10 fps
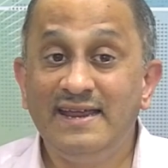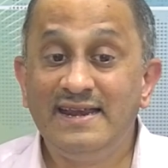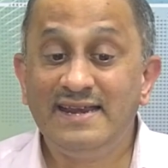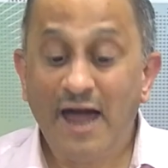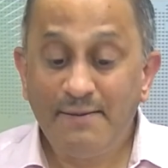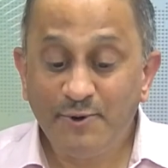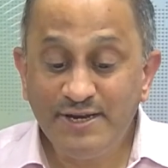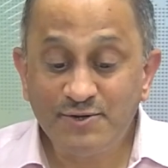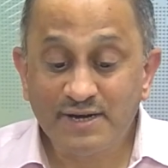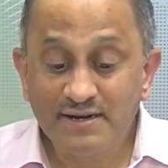Now, I am going
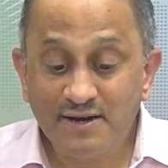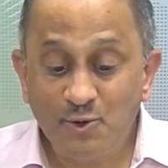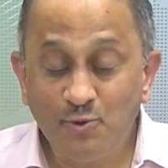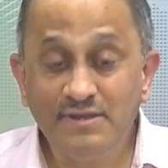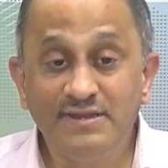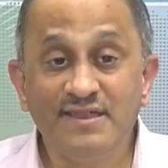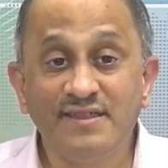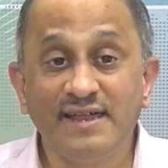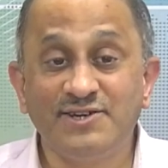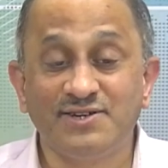to conclude this
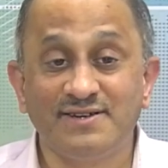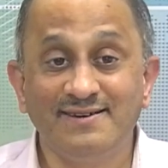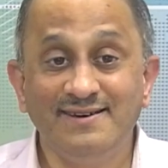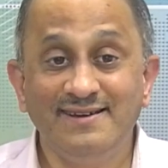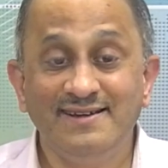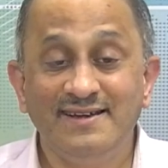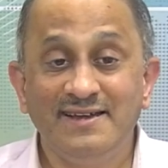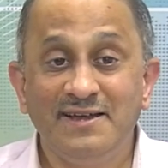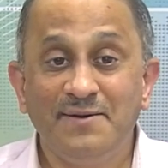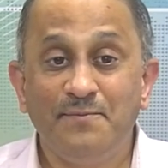session
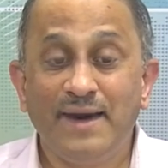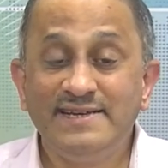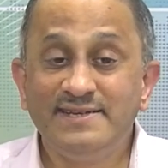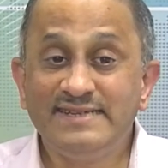by just